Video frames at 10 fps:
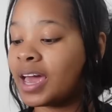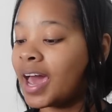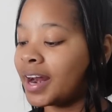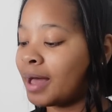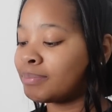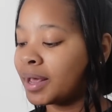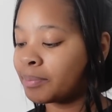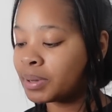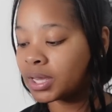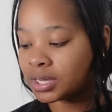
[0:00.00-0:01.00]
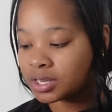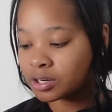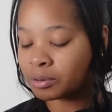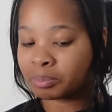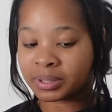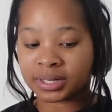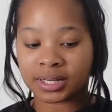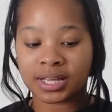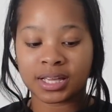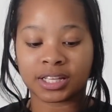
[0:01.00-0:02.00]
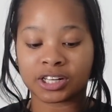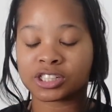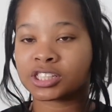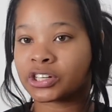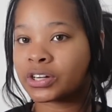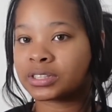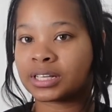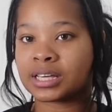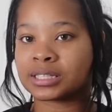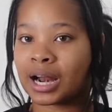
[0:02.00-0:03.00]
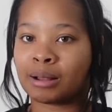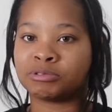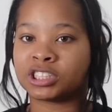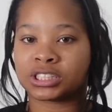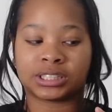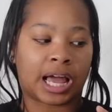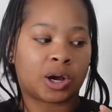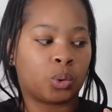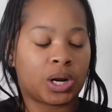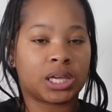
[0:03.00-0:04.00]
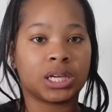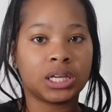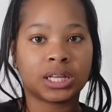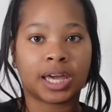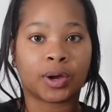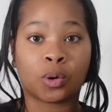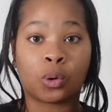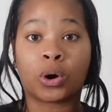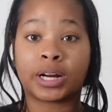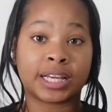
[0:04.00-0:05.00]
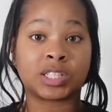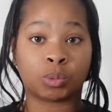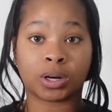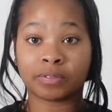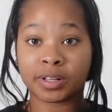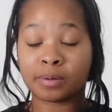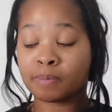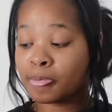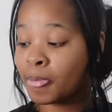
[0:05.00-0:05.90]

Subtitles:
And I'm not a picky eater, but there's certain things that I'm just not gonna eat, and corn is one of them.